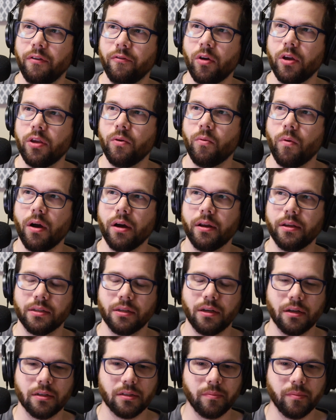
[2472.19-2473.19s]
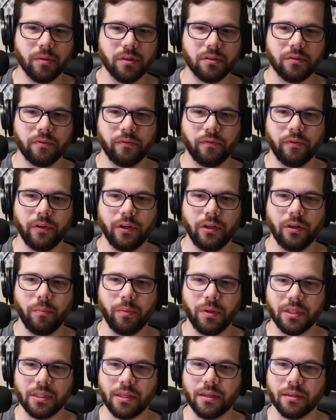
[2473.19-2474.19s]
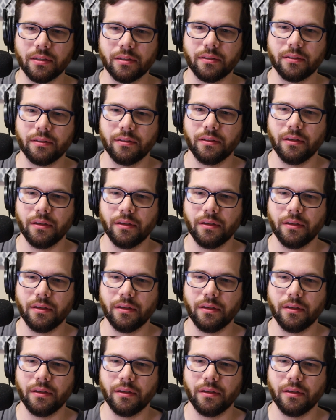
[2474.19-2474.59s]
what you want is customers for your business.